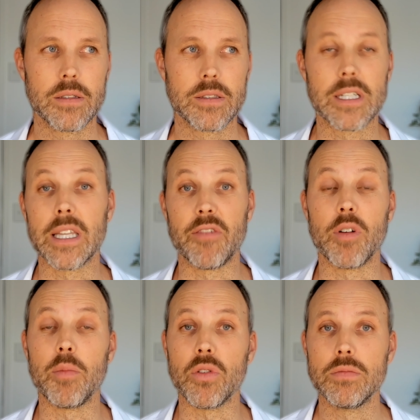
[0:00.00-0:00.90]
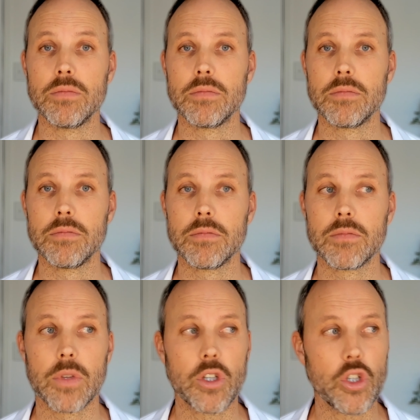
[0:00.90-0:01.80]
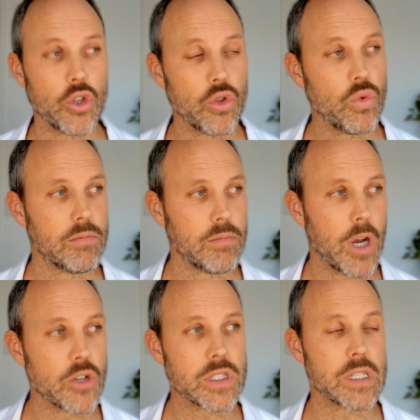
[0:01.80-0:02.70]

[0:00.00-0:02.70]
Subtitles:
deliverable. Most